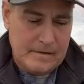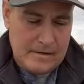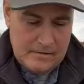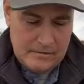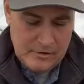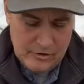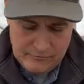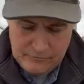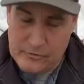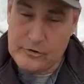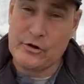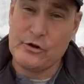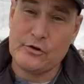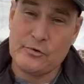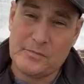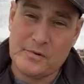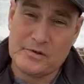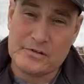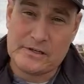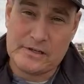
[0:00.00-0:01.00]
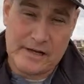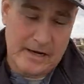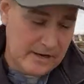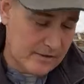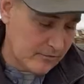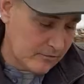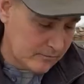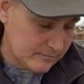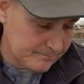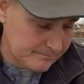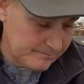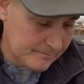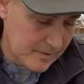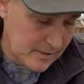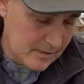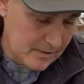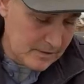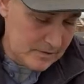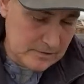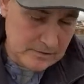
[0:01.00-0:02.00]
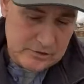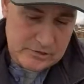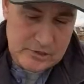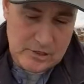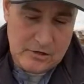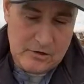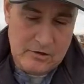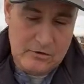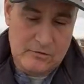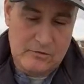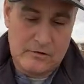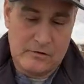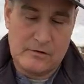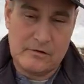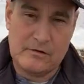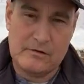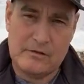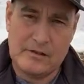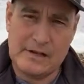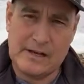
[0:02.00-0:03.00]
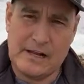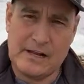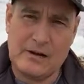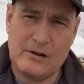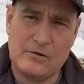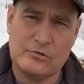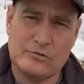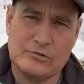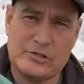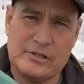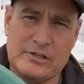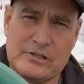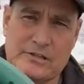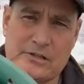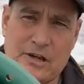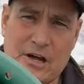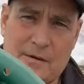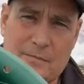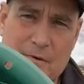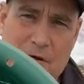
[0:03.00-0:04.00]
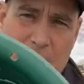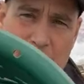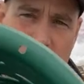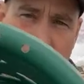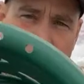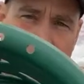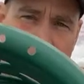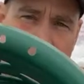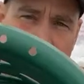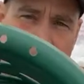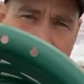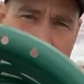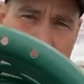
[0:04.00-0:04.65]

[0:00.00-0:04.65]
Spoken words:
they're for you to put together. So they got holes in the top of them there.